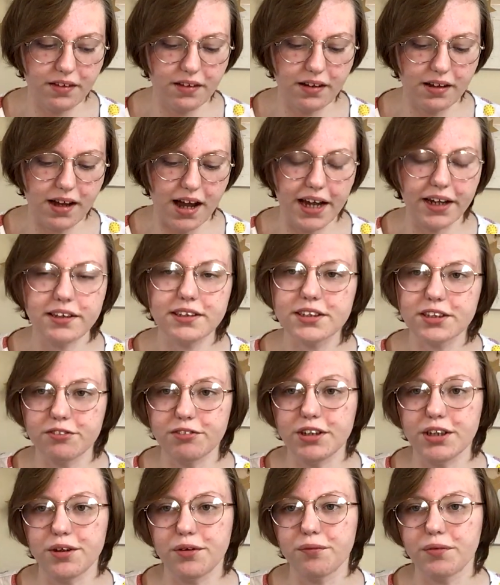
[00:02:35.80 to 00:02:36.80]
I used to read
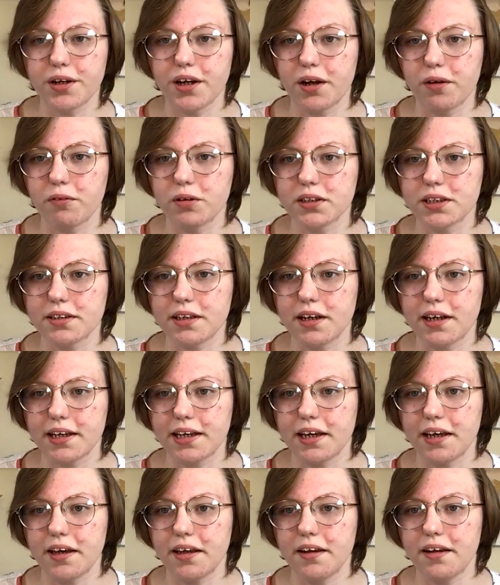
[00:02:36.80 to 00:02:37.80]
it when I was a
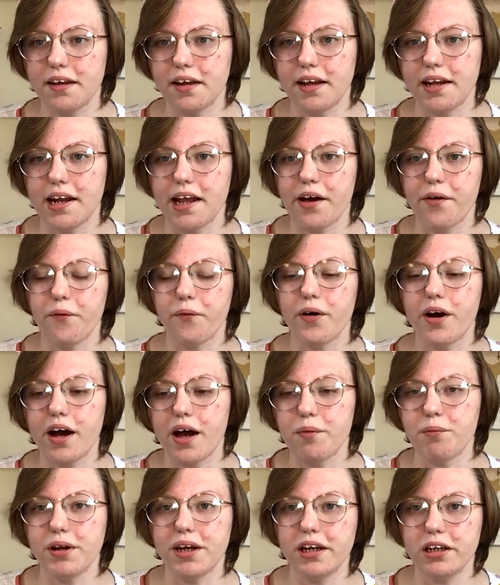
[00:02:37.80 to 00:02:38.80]
kid, and now I'm
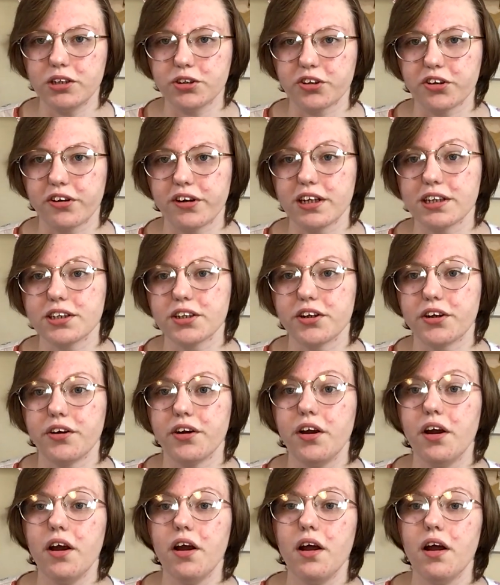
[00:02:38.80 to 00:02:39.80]
an age regressor.
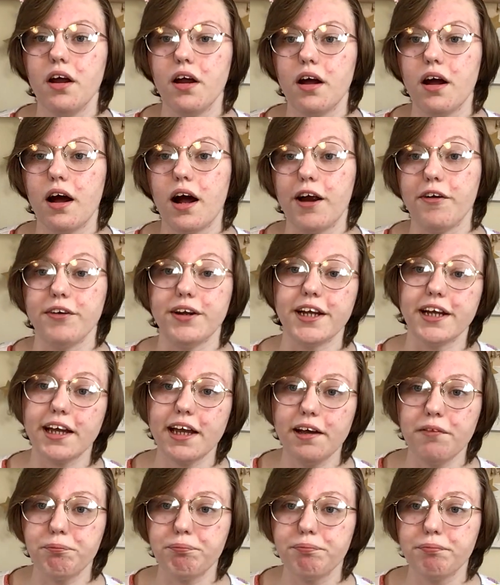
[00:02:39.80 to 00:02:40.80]
I read it
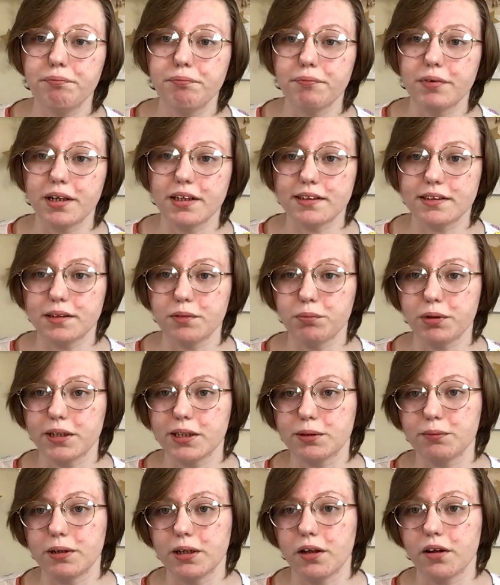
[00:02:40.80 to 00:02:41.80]
again because it brings
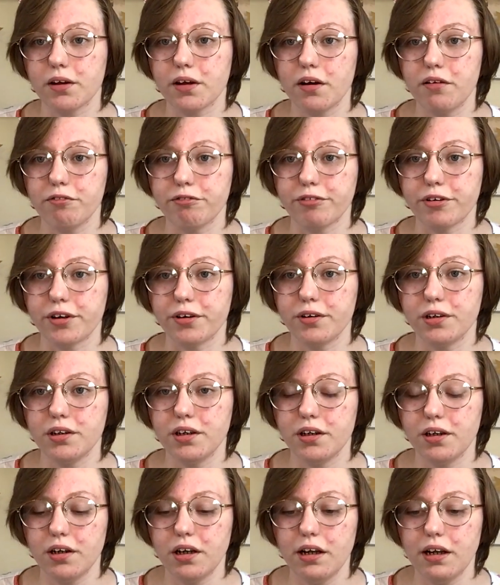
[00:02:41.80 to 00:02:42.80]
me a lot of comfort.
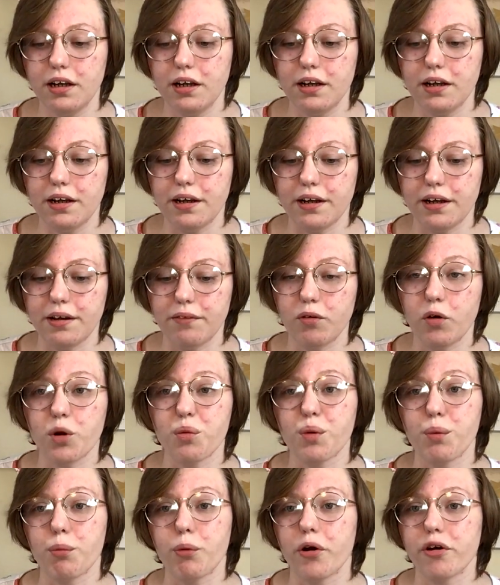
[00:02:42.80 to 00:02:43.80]
Or my
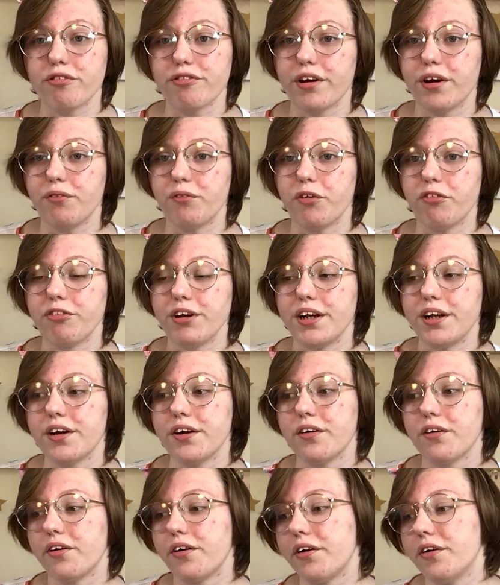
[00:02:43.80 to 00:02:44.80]
boyfriend will read it,
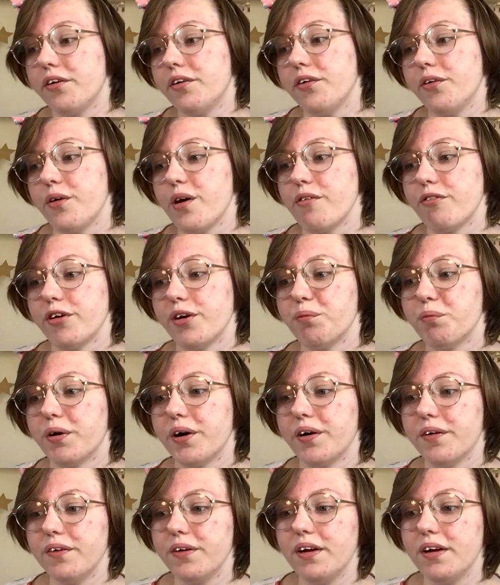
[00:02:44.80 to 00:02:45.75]
or whoever, but